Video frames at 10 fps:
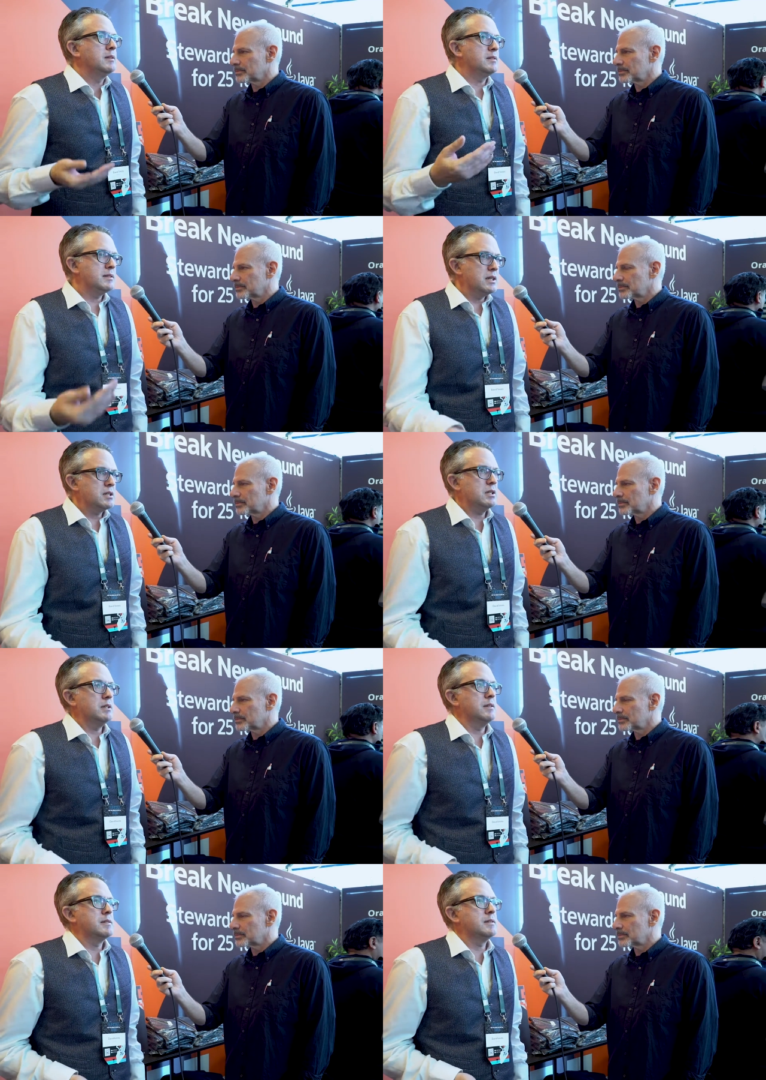
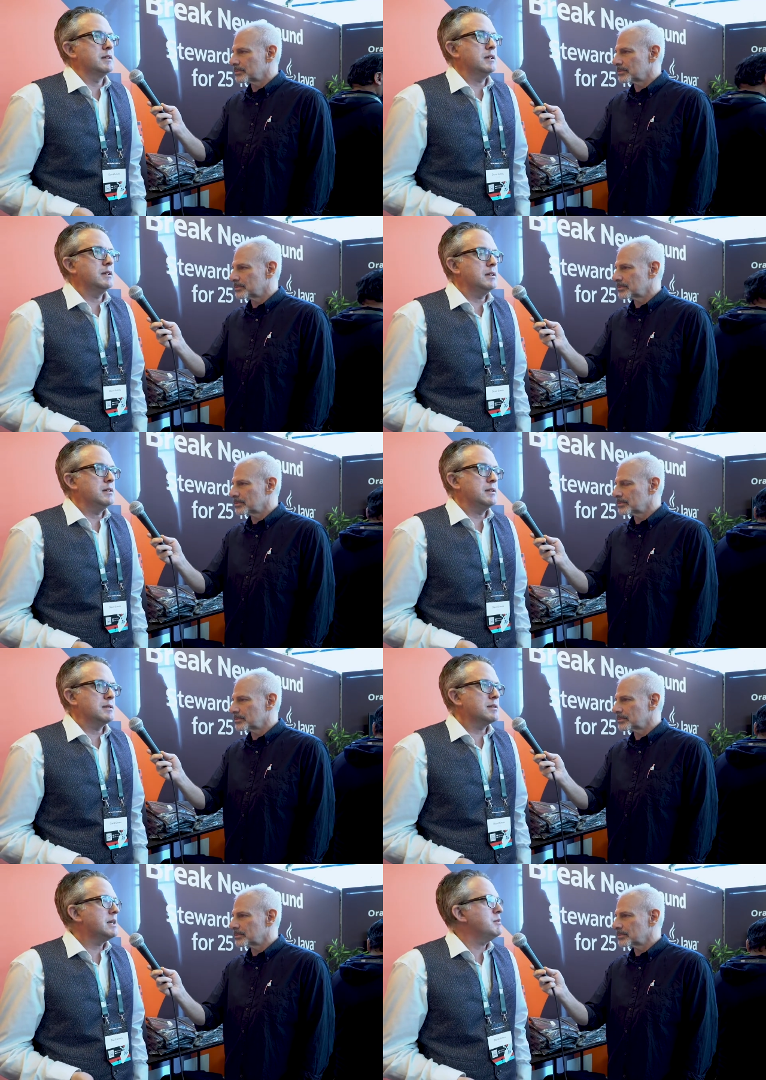Speaker 1: sessions. It,
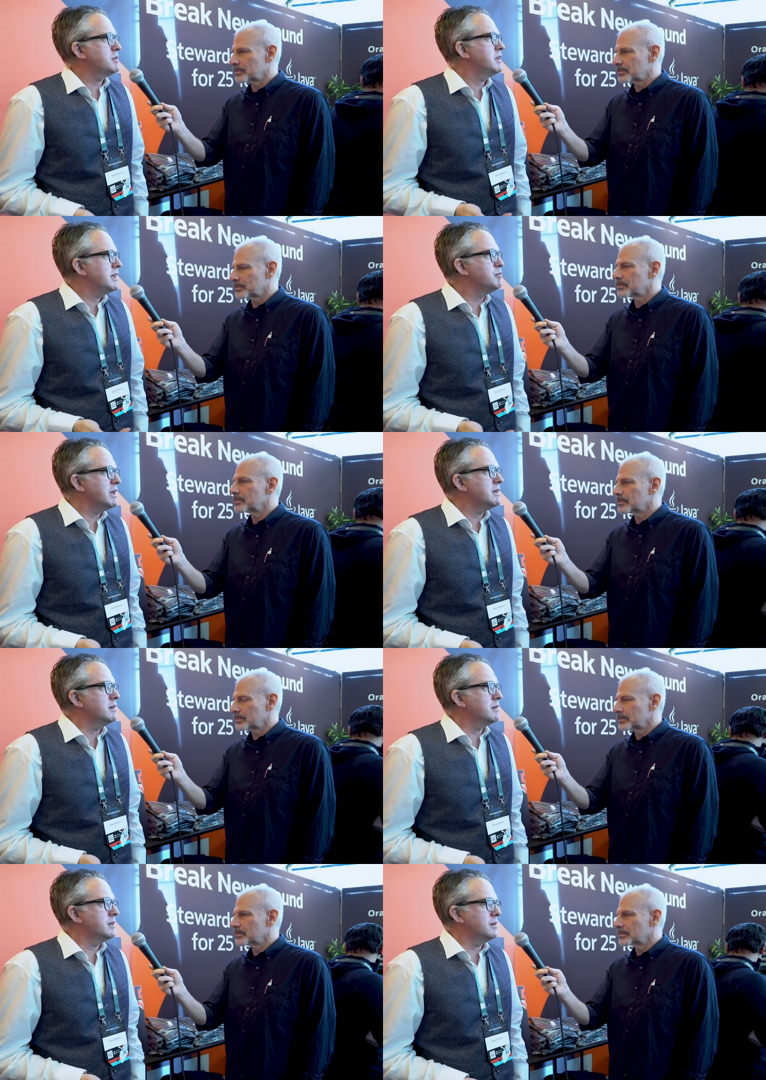it just keeps getting
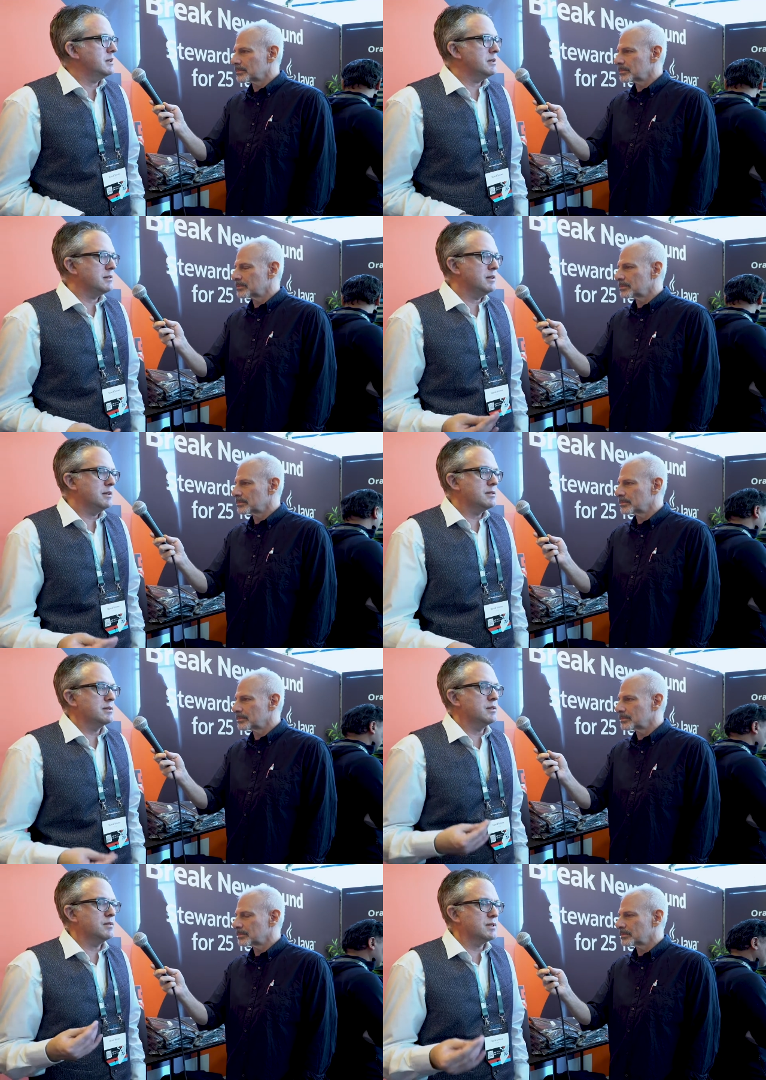better. Like, it, it is
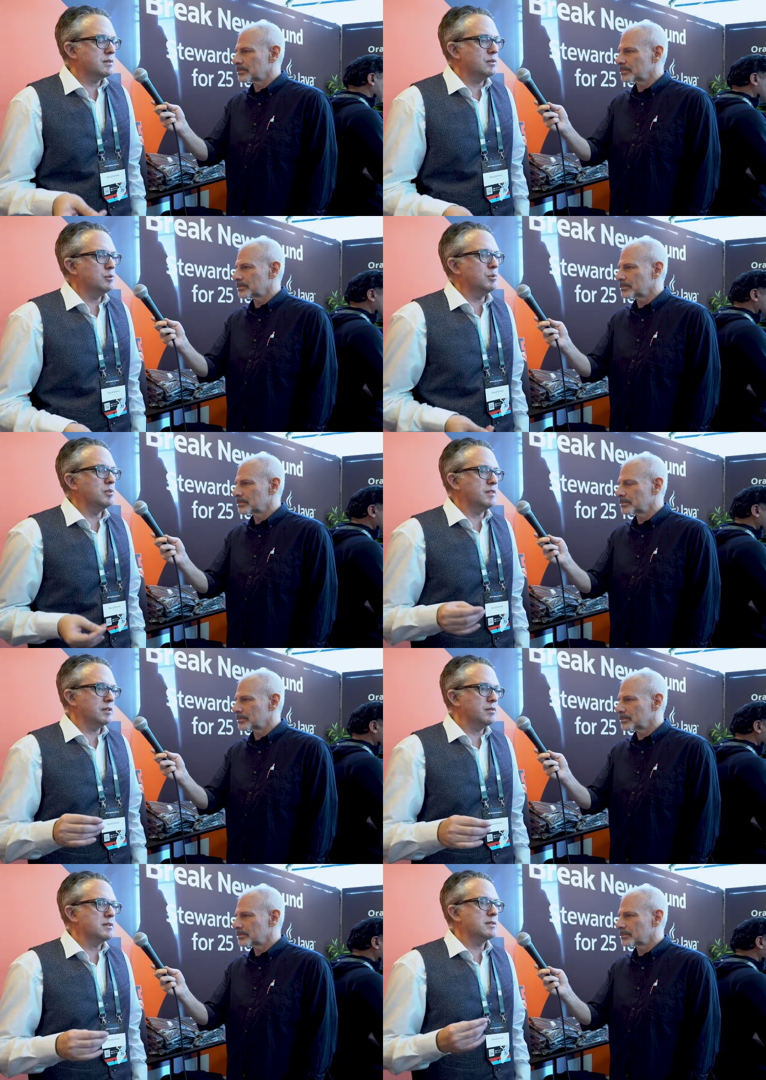a sort of a snowball
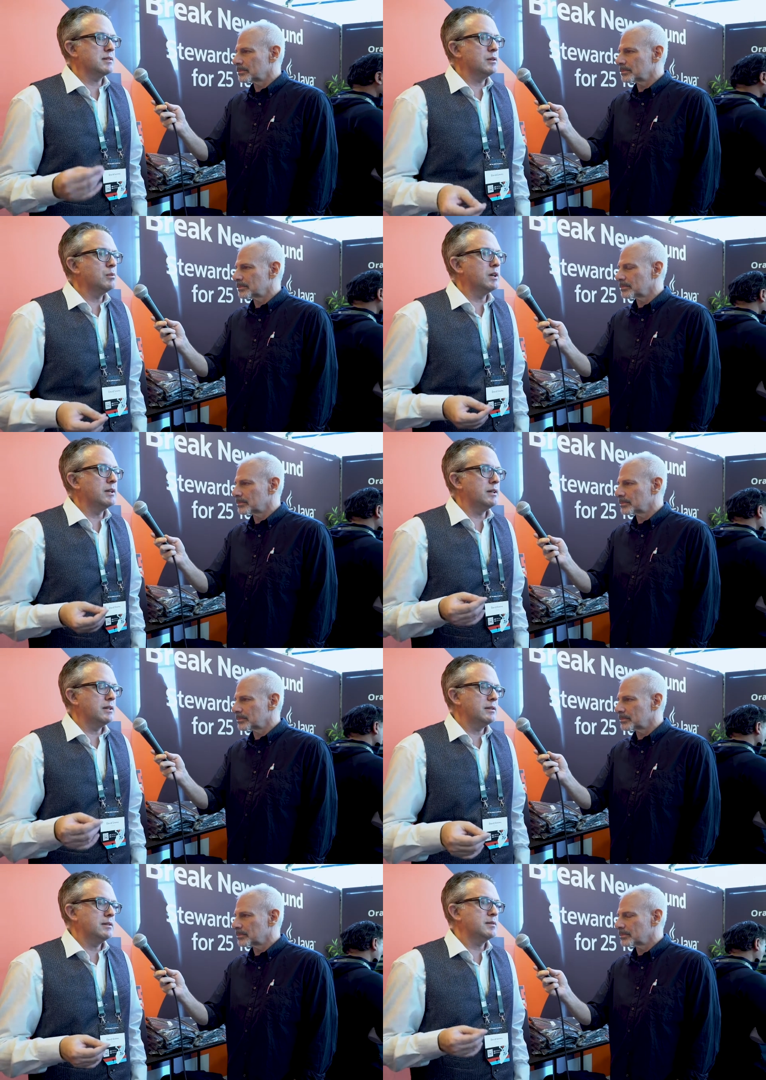effect, a very slow one at,
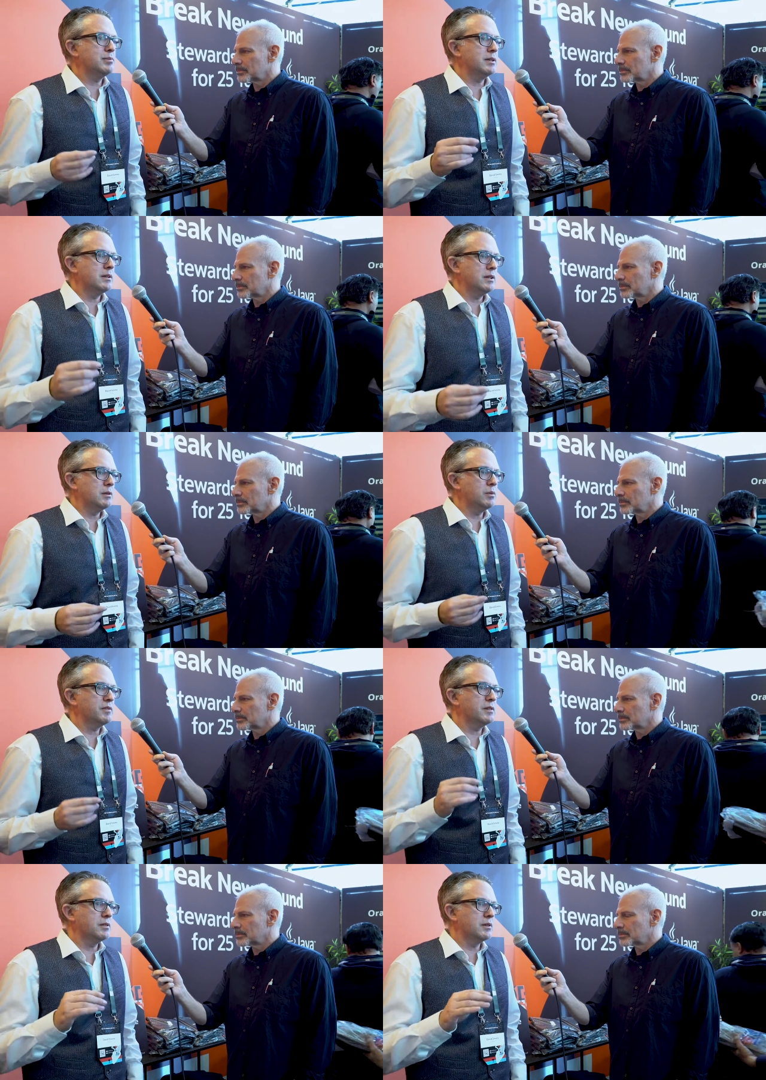at this point. You know,
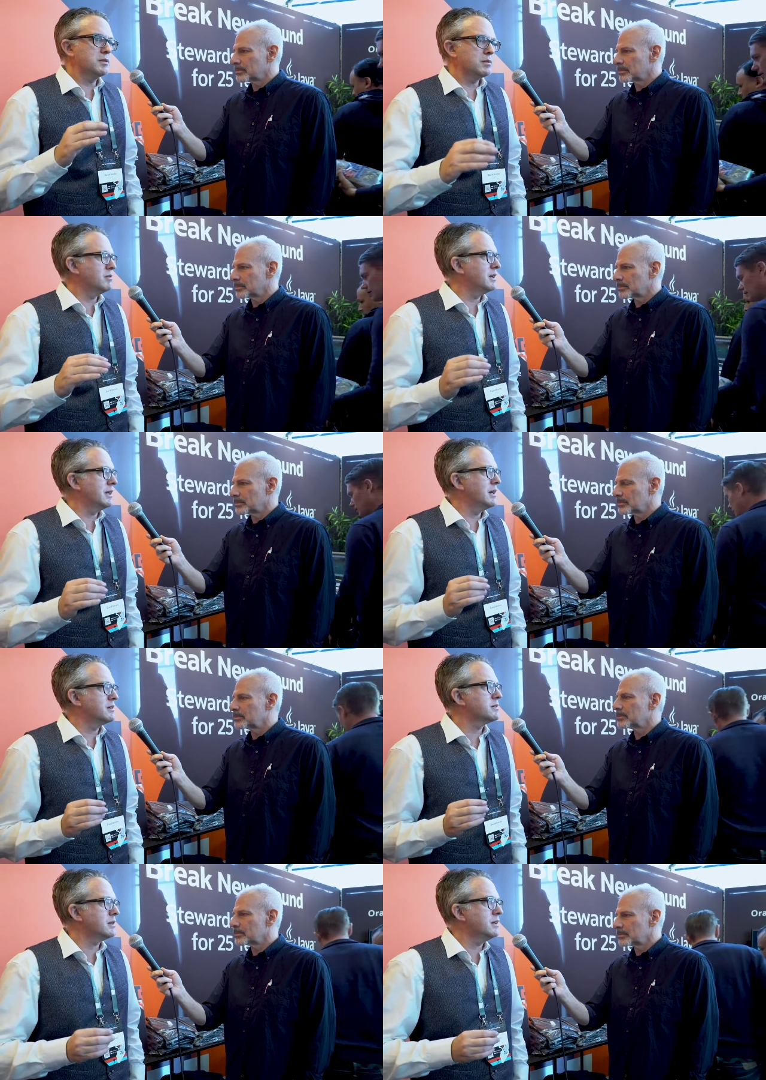we've got to a really
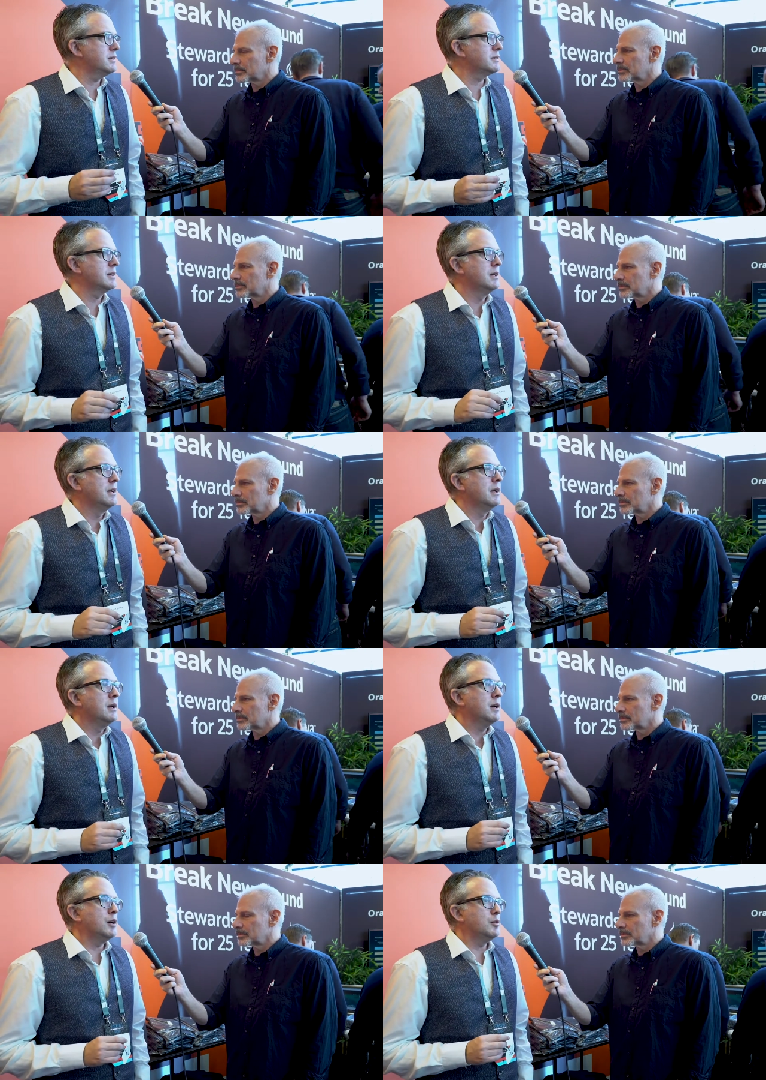large size.
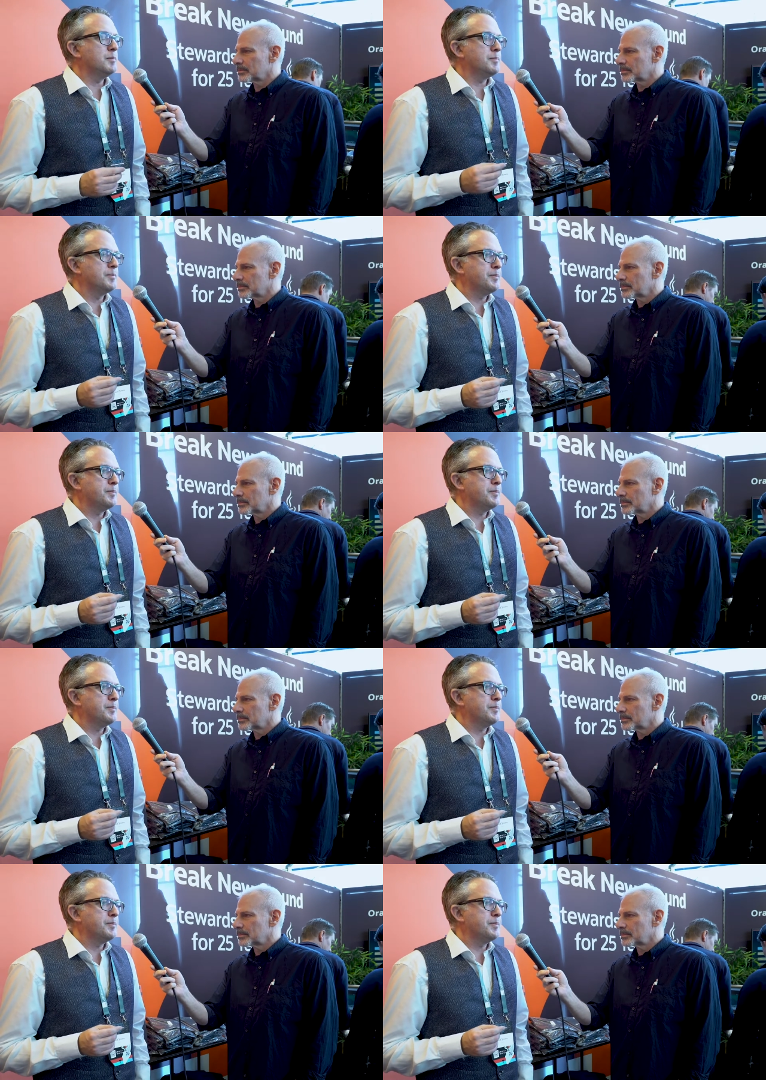Um,